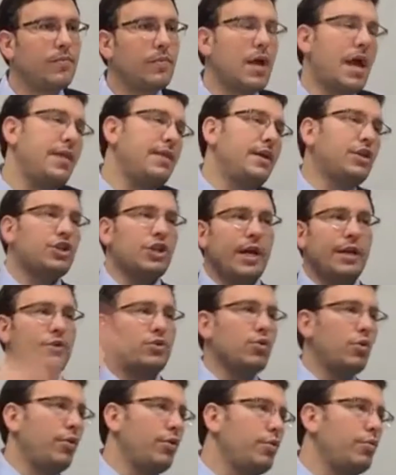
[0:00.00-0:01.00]
And they changed
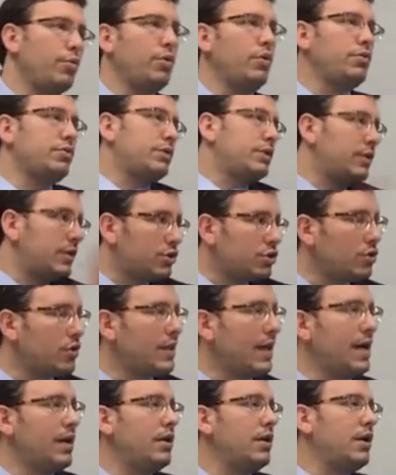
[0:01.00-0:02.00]
all the rules and so
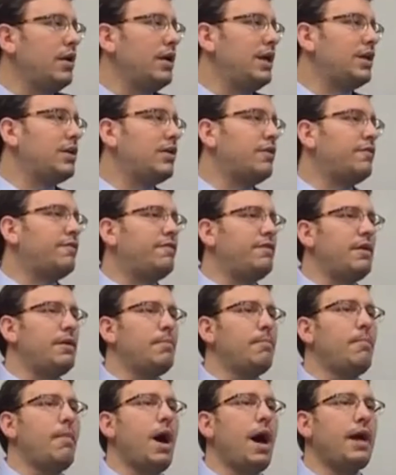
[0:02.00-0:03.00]
that it can fit
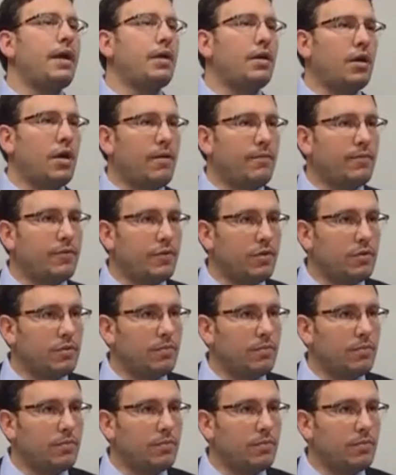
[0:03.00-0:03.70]
my comfort.